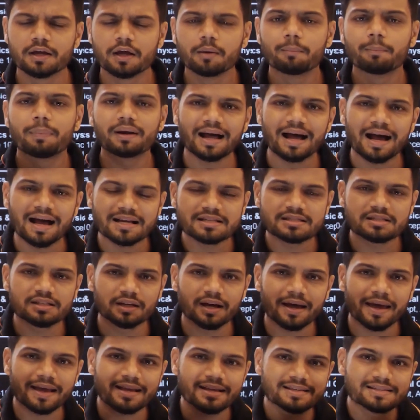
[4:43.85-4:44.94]
But as the
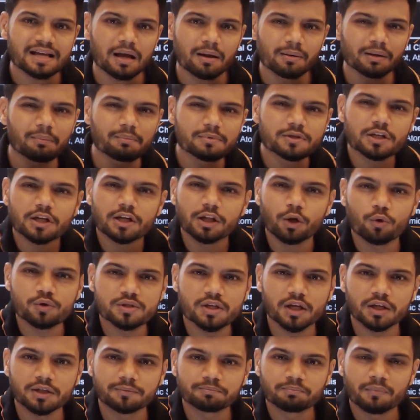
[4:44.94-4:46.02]
exam comes
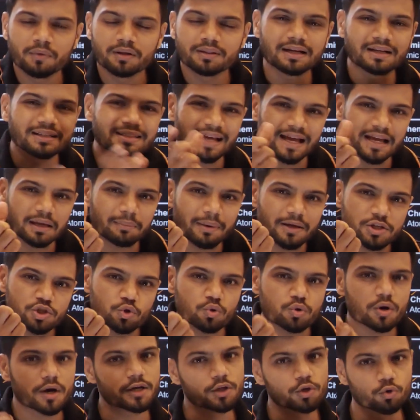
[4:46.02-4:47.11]
closer, that time has to
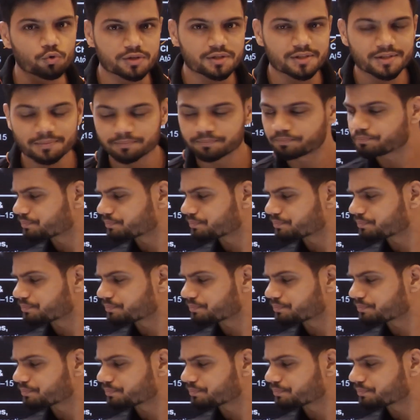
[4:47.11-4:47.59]
reduce.